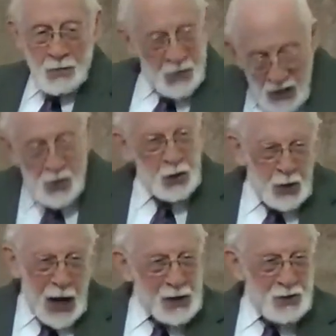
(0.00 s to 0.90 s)

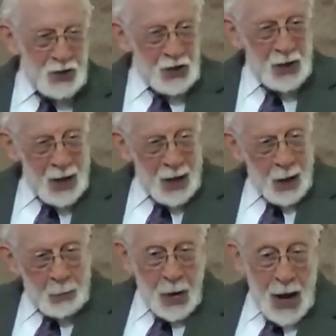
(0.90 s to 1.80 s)
visitation
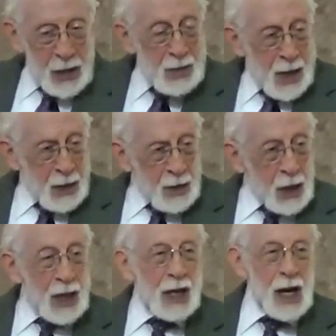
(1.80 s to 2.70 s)
upon the
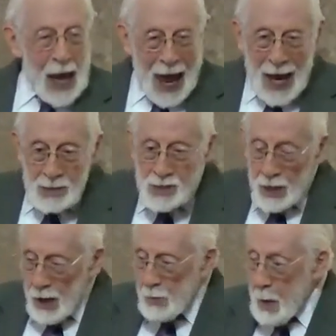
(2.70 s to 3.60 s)
little land
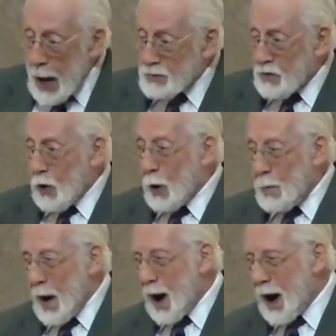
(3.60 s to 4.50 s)
of my
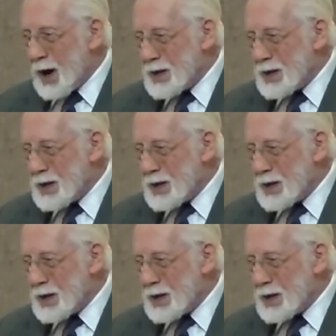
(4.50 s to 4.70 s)
forbears